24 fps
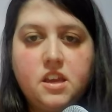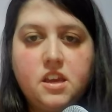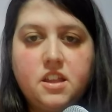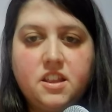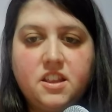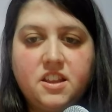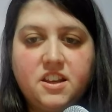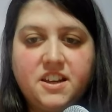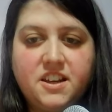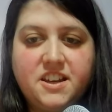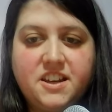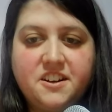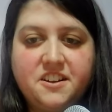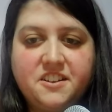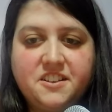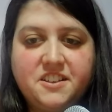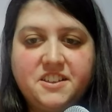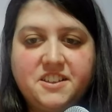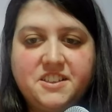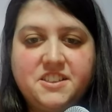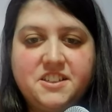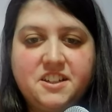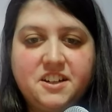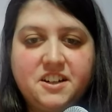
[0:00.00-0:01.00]
Look at all
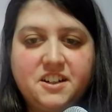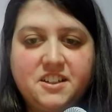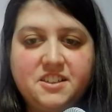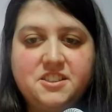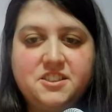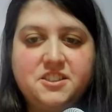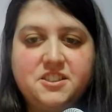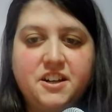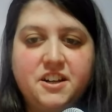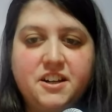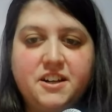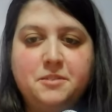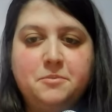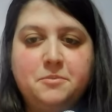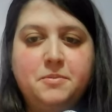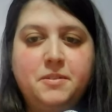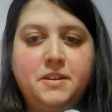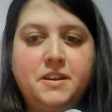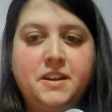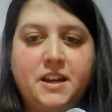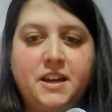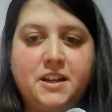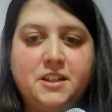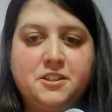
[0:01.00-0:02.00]
these dogs trying to
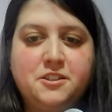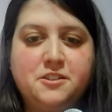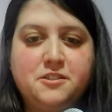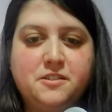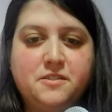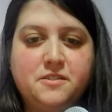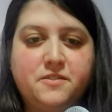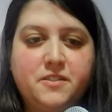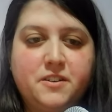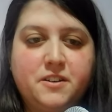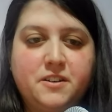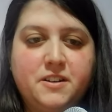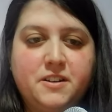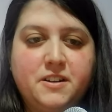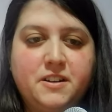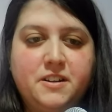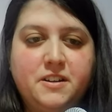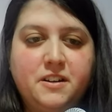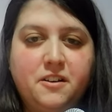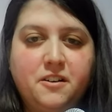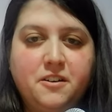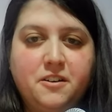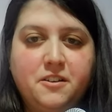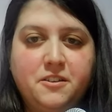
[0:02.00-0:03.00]
be extroverted,
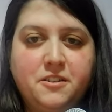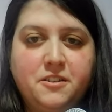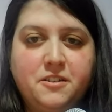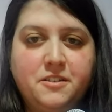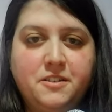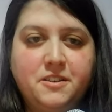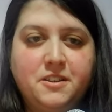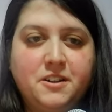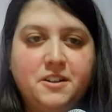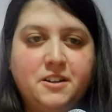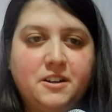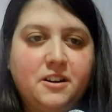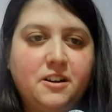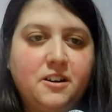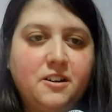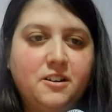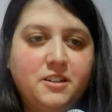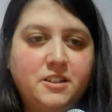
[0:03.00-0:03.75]
although they're all